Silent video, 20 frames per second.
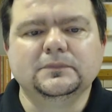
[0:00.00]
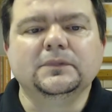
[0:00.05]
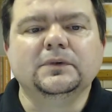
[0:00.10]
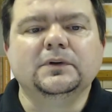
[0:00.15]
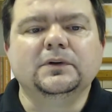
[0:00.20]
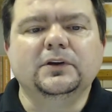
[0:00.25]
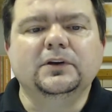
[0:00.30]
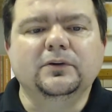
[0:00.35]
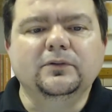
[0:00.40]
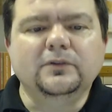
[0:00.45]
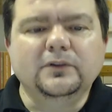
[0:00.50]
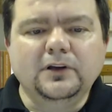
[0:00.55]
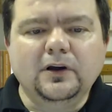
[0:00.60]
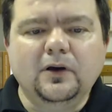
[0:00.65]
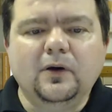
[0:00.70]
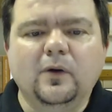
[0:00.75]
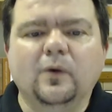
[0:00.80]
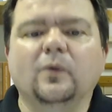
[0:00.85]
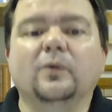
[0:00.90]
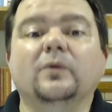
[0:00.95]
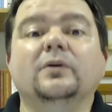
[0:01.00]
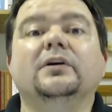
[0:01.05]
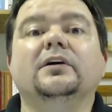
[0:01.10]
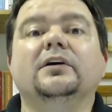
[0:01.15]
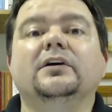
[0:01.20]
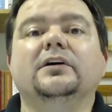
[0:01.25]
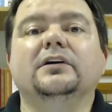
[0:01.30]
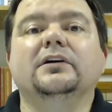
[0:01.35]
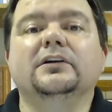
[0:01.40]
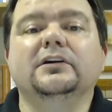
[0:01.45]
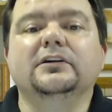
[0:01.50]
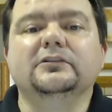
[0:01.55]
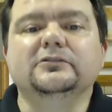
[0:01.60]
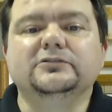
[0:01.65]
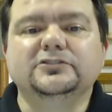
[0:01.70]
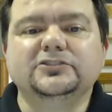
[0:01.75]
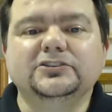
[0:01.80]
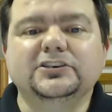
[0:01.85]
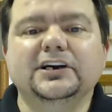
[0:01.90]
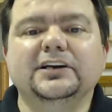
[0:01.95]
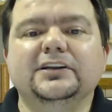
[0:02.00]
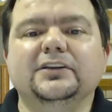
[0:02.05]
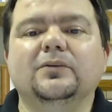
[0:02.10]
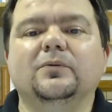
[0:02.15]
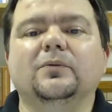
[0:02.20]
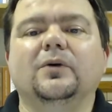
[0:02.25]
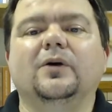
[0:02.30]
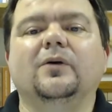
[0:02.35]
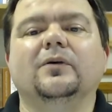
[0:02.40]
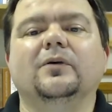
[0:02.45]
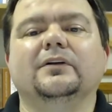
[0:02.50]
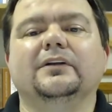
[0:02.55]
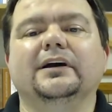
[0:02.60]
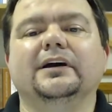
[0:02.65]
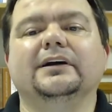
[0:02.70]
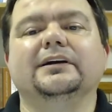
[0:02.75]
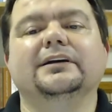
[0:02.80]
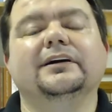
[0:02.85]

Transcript: You know you said the wrong thing to